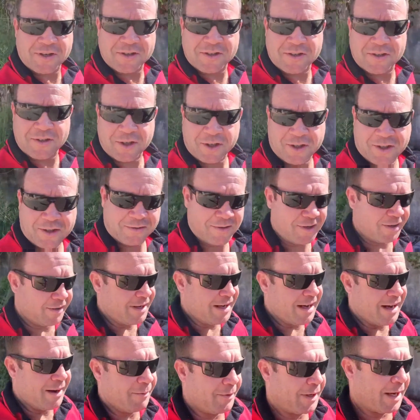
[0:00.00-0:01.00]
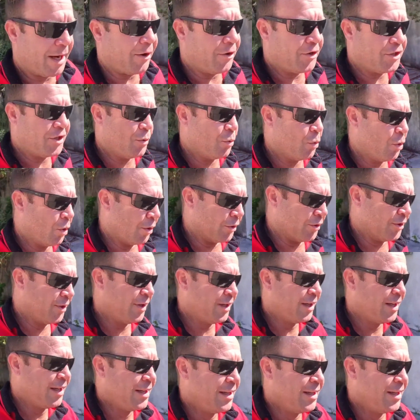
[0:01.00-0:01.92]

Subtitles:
This is like the currency wars.